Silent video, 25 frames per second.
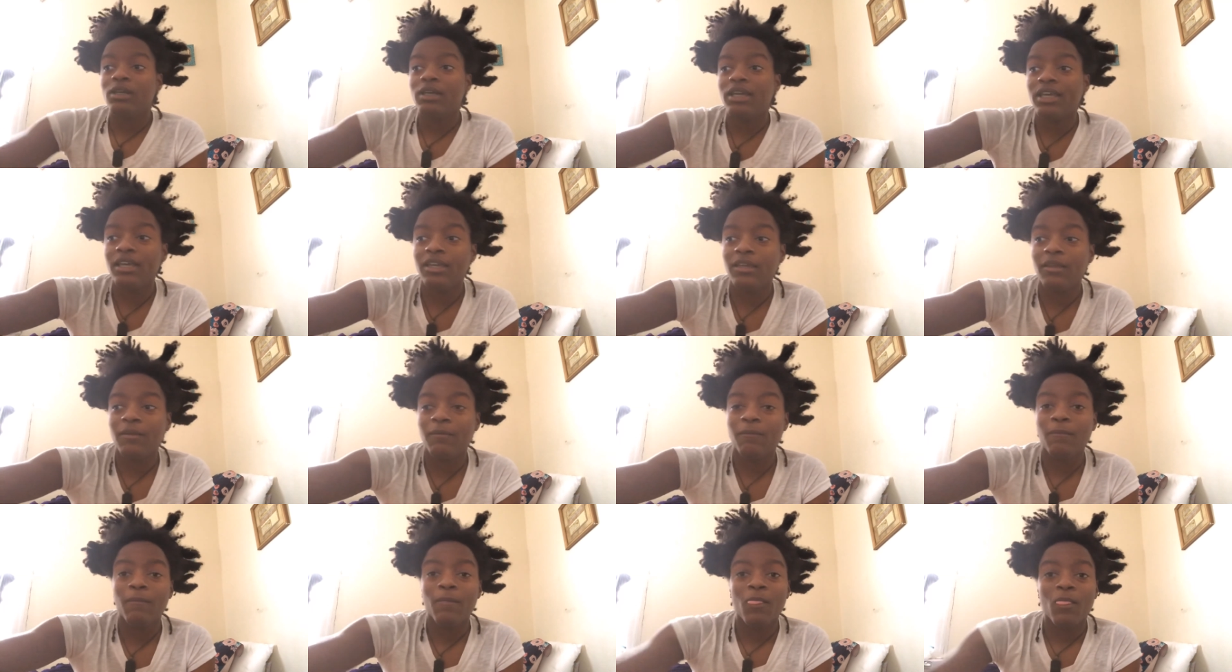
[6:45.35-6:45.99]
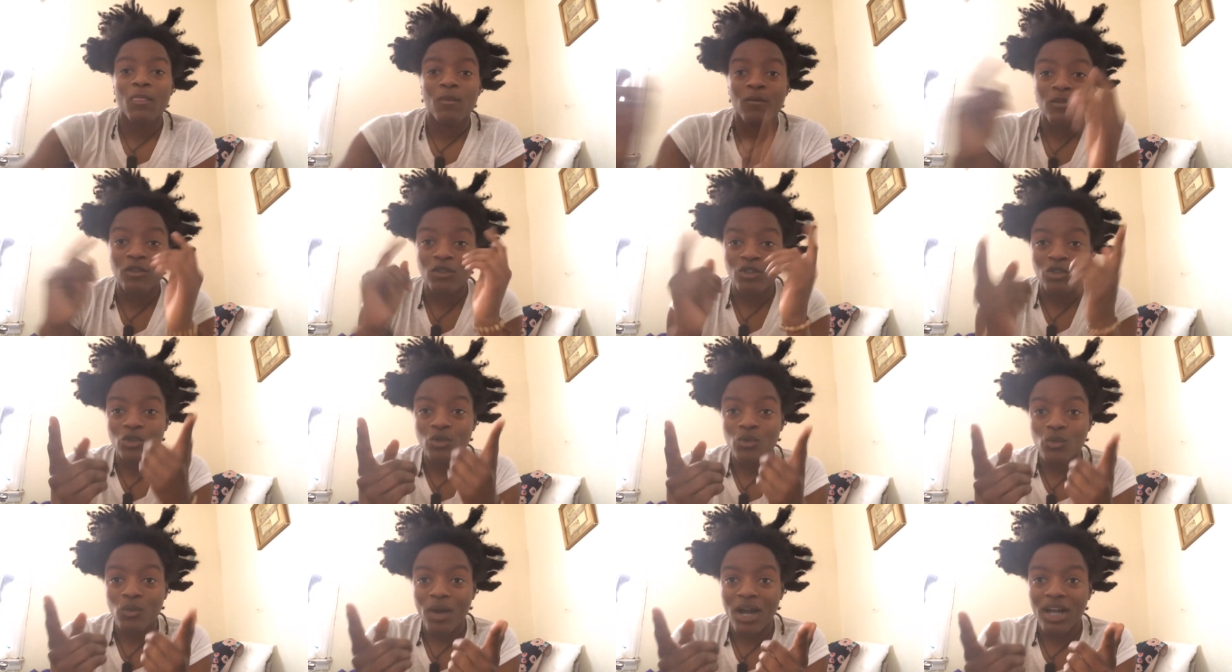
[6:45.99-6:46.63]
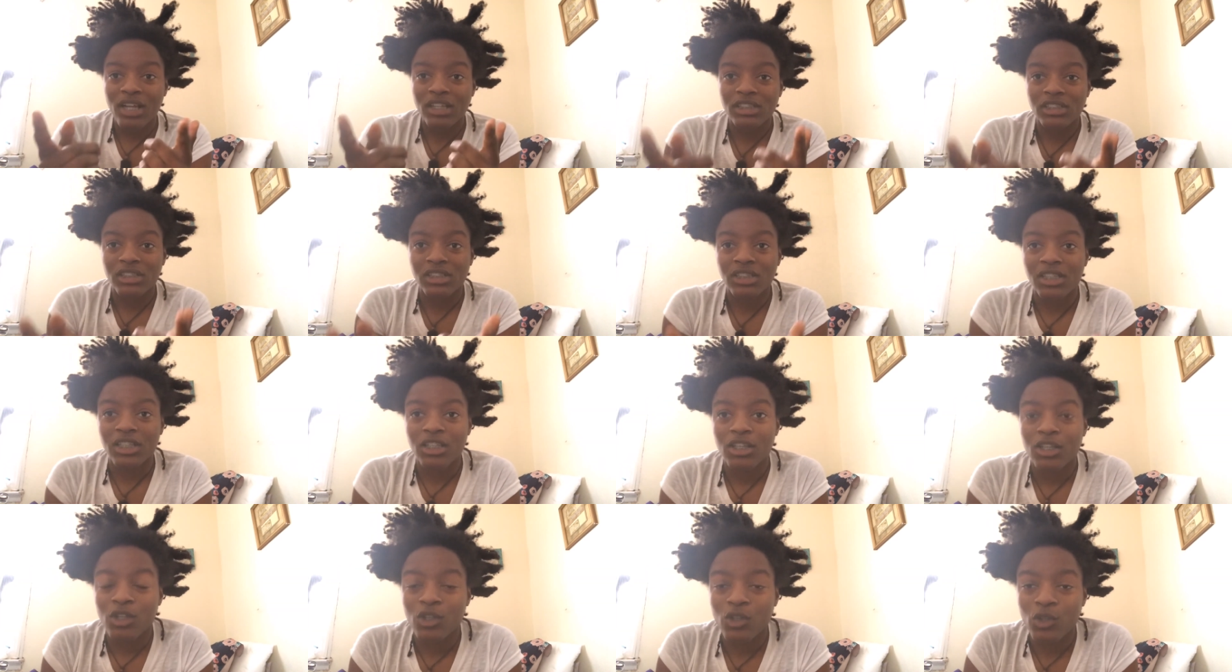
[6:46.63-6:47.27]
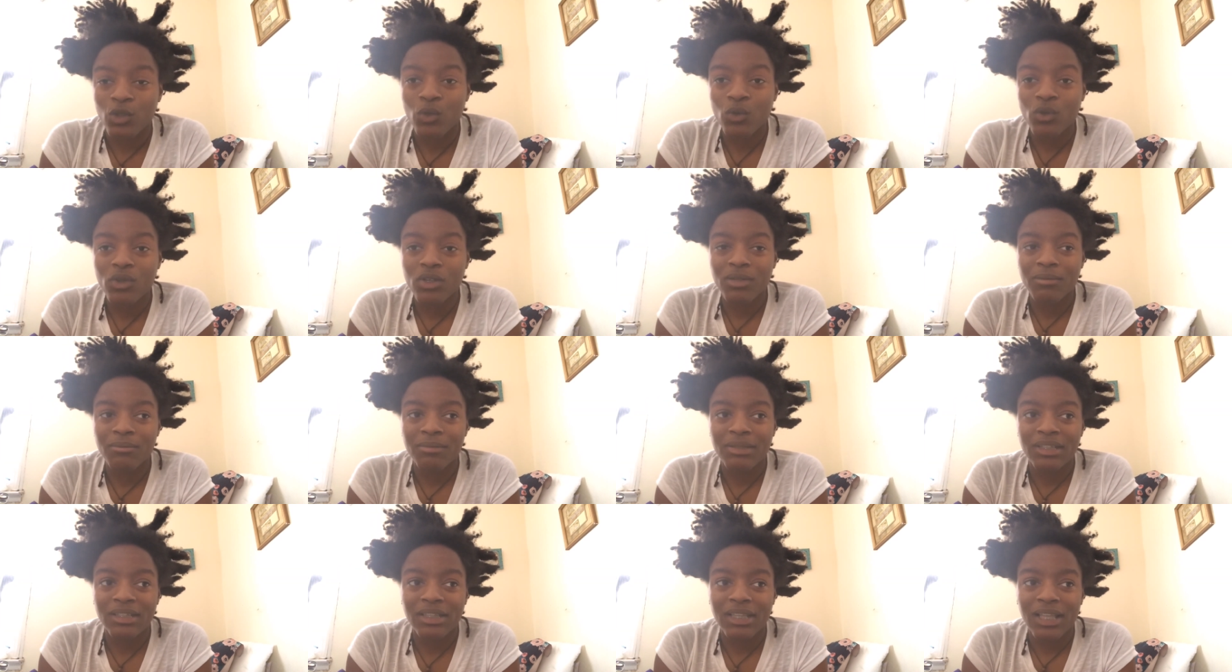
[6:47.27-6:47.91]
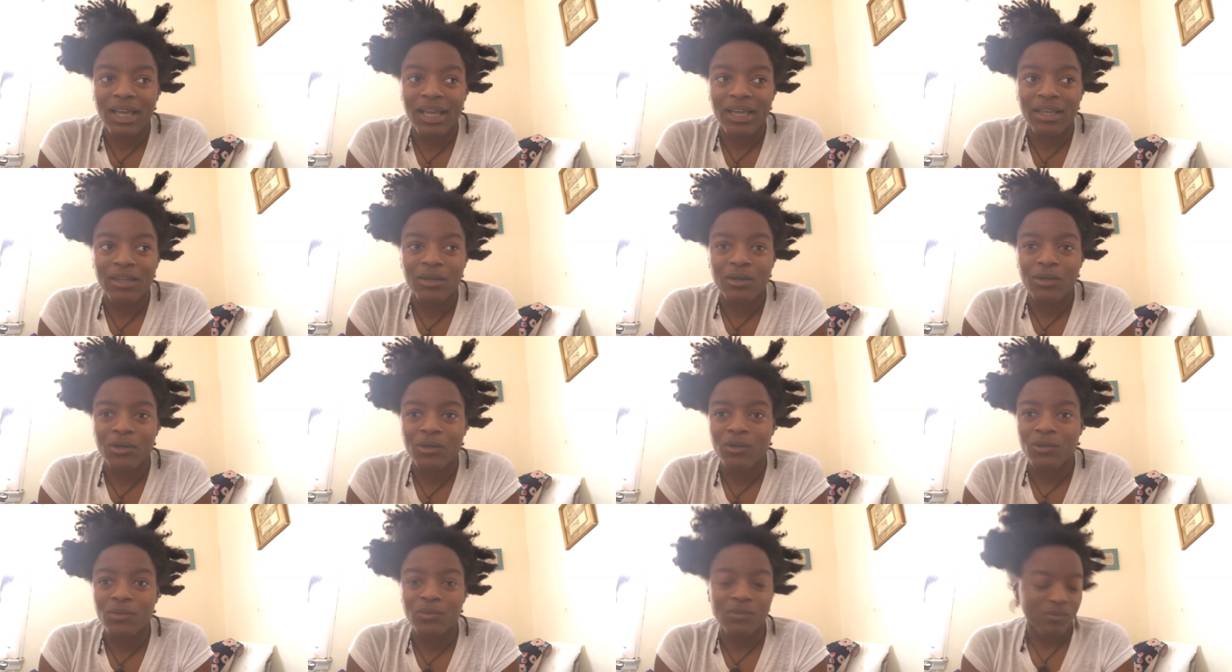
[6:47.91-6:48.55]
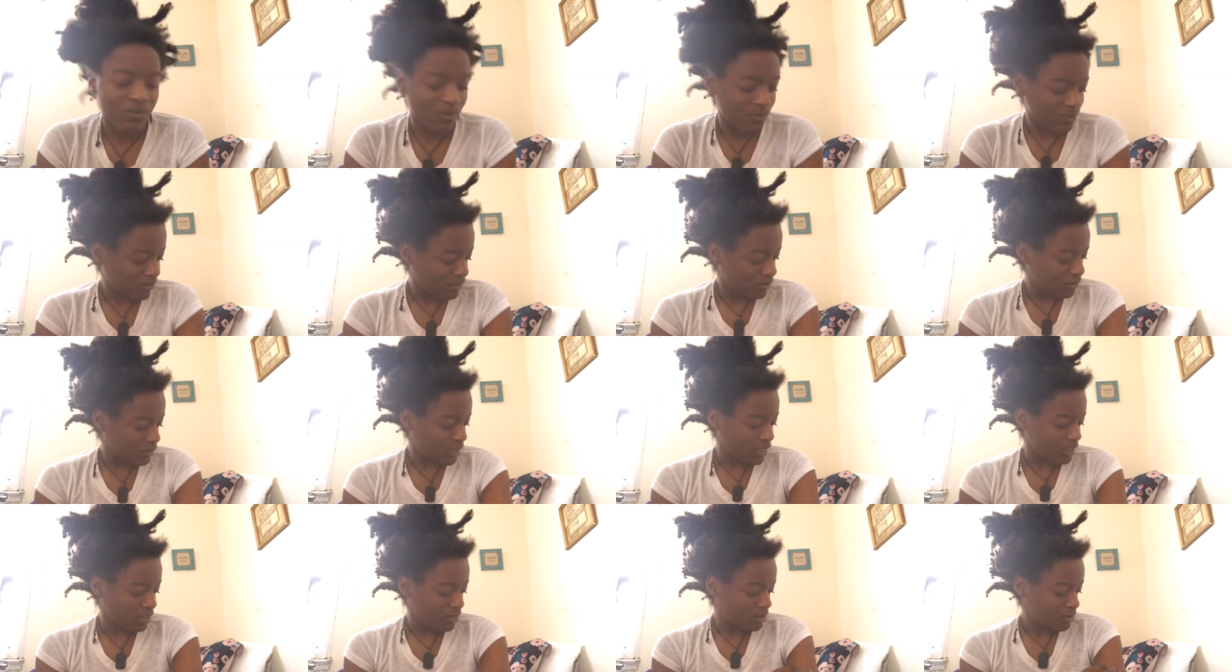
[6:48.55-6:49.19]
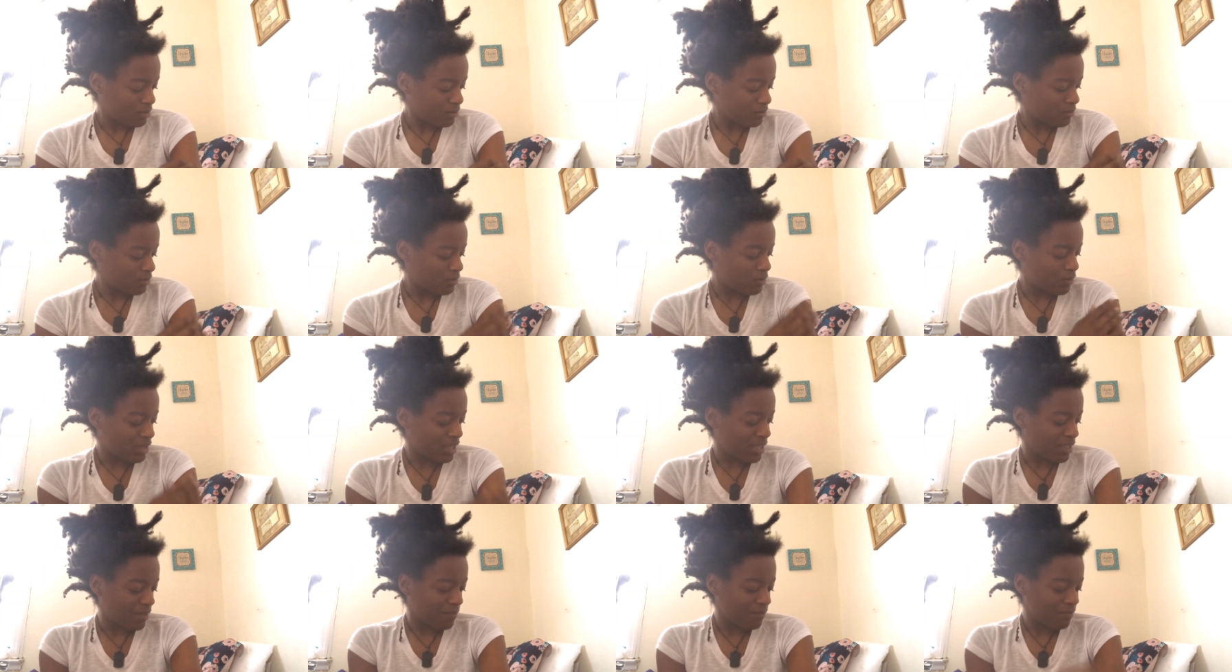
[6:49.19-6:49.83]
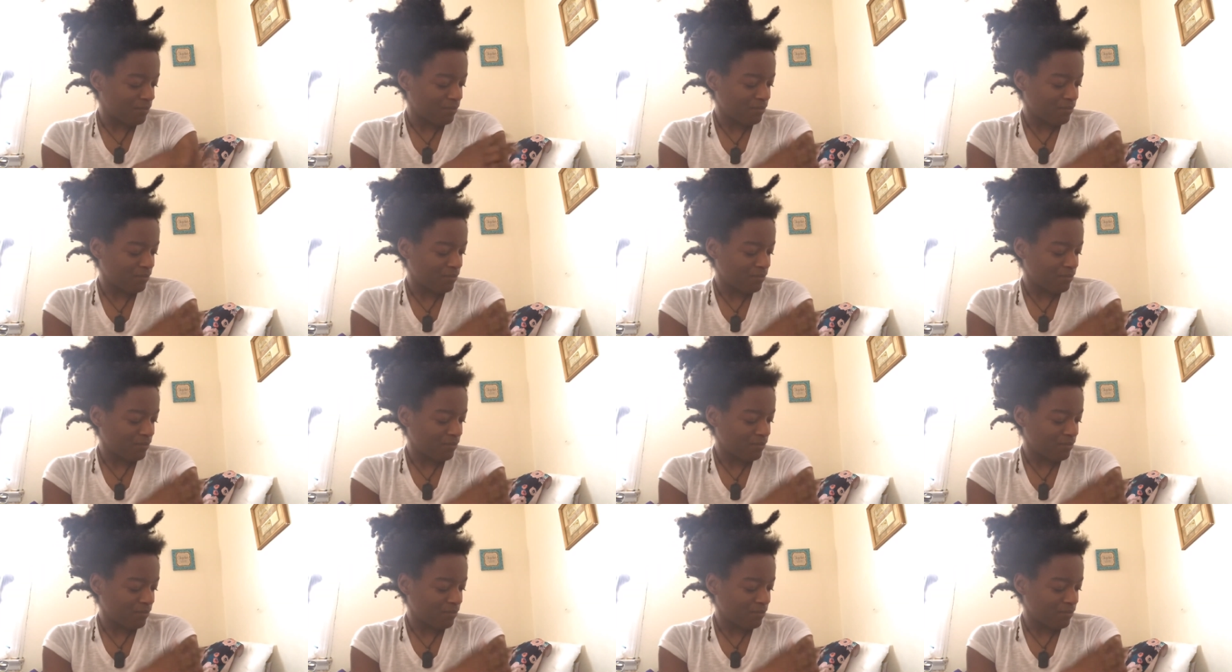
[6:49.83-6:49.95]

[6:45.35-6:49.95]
And you watching, you could be like, oh, like, okay.